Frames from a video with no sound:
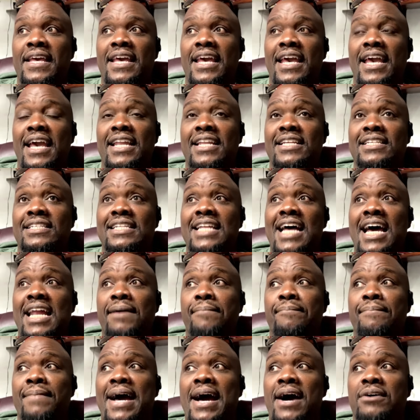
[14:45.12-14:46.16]
And it's not
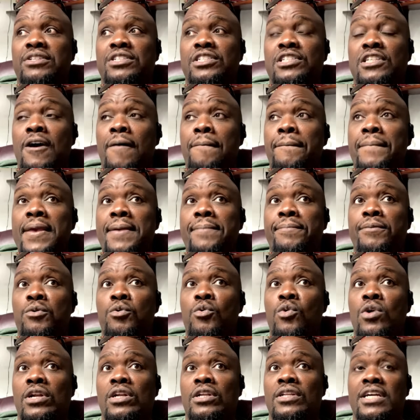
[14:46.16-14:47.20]
about, some people
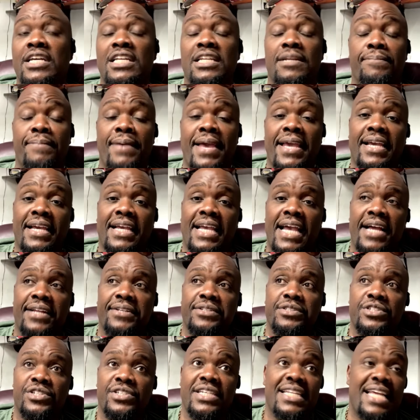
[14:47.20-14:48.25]
want to look at the bank account
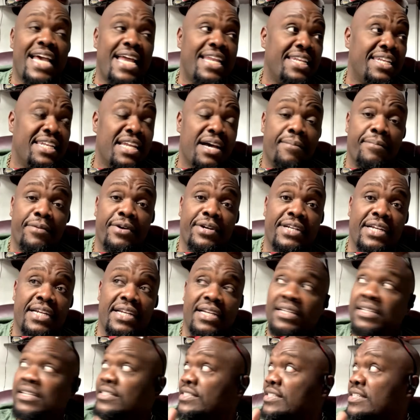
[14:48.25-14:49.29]
and see that number in it, it
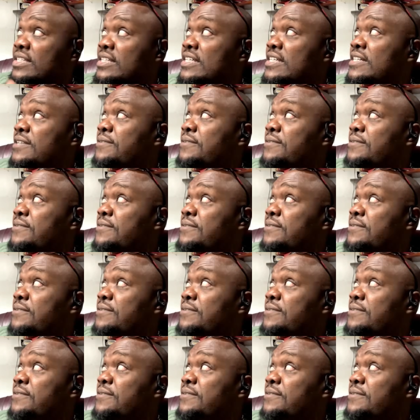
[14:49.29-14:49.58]
looks good.